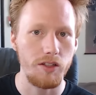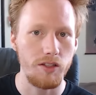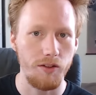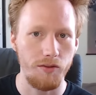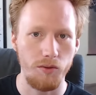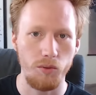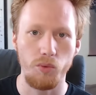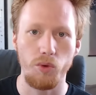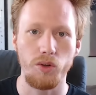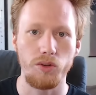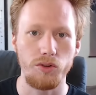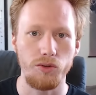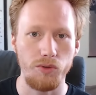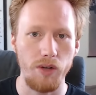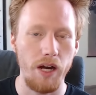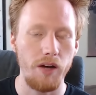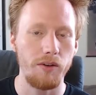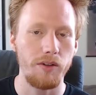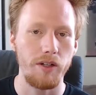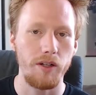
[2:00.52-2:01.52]
of the world
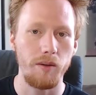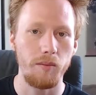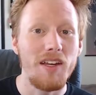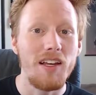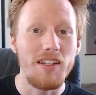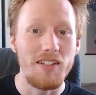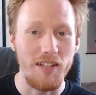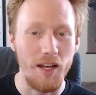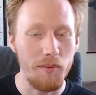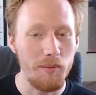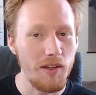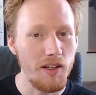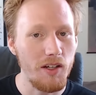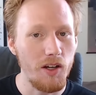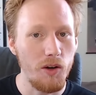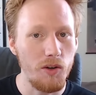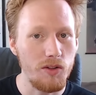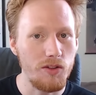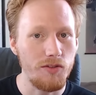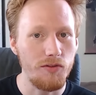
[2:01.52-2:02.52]
around him. Same thing
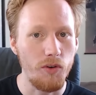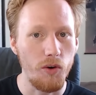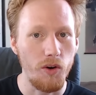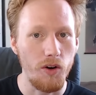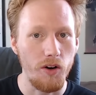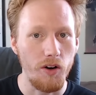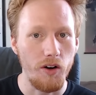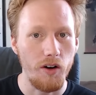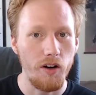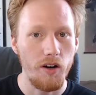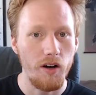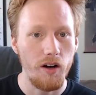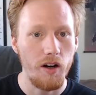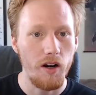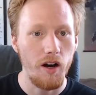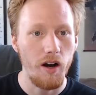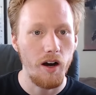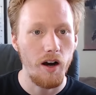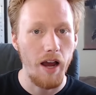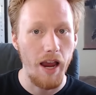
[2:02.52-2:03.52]
goes for
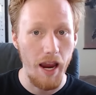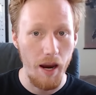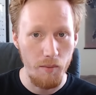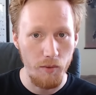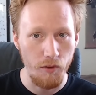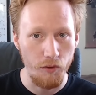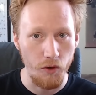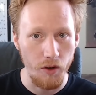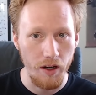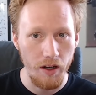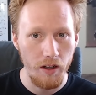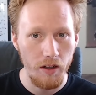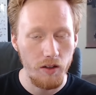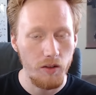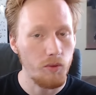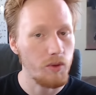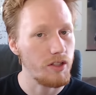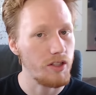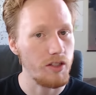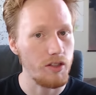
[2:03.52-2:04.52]
Amifree,
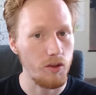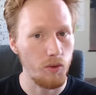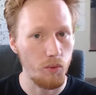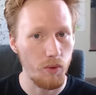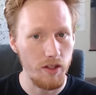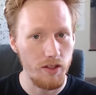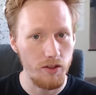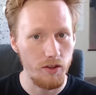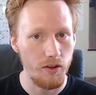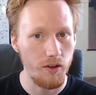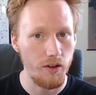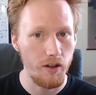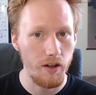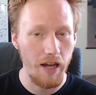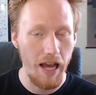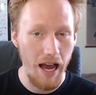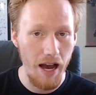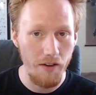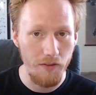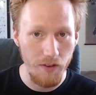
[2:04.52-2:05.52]
which is the wizard
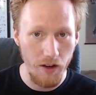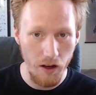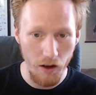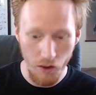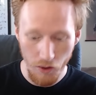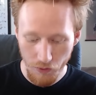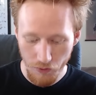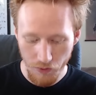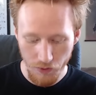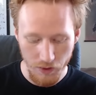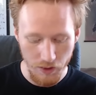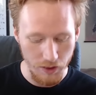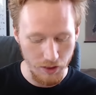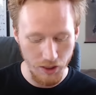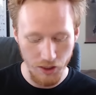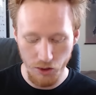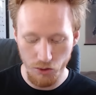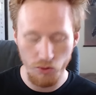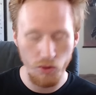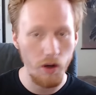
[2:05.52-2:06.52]
half-elf.
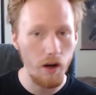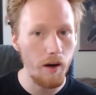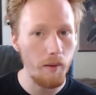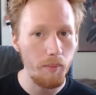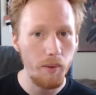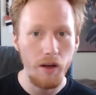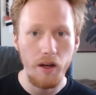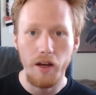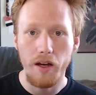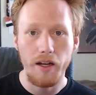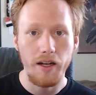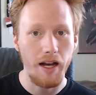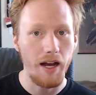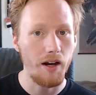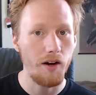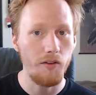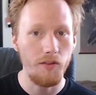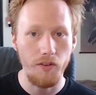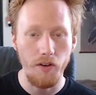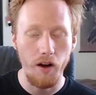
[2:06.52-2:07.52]
She grew up kind
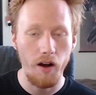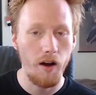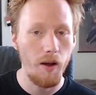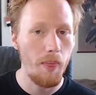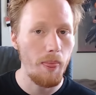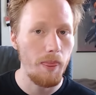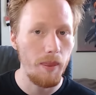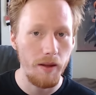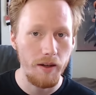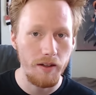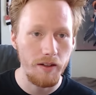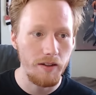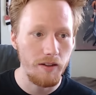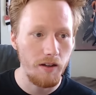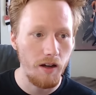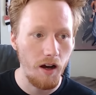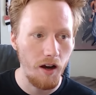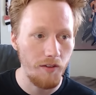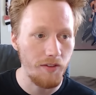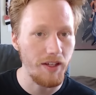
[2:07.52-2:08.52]
of
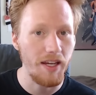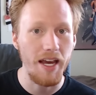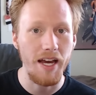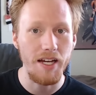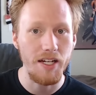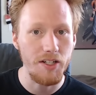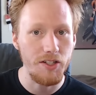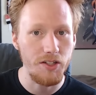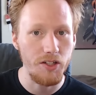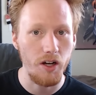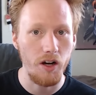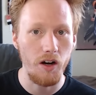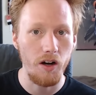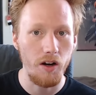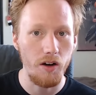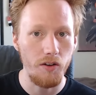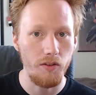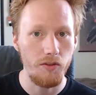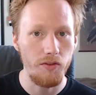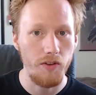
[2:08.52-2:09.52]
on the edge
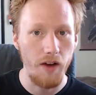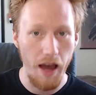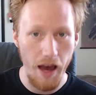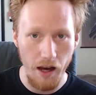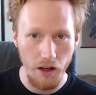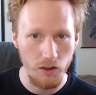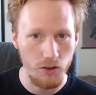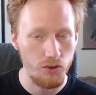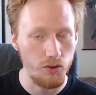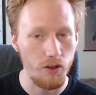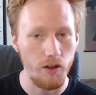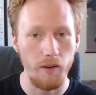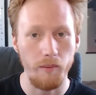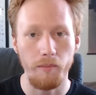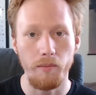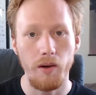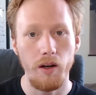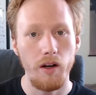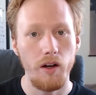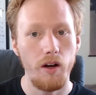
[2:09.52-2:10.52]
of Haldrum,
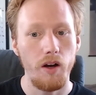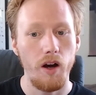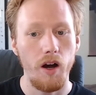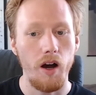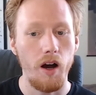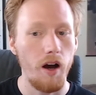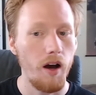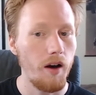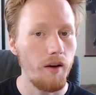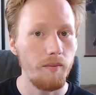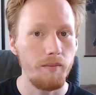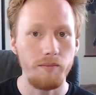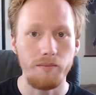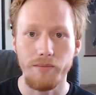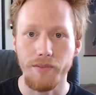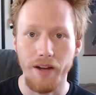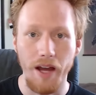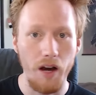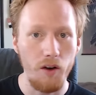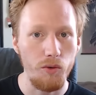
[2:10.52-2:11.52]

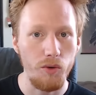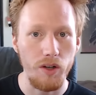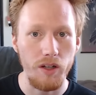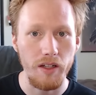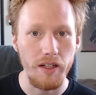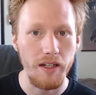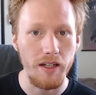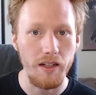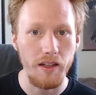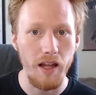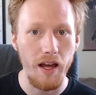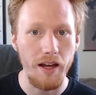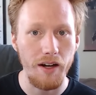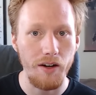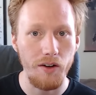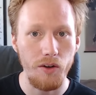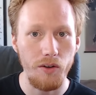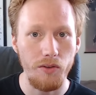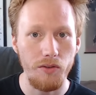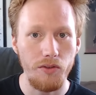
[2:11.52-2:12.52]
not really a lot
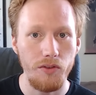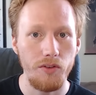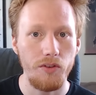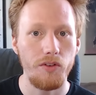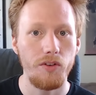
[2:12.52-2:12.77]
of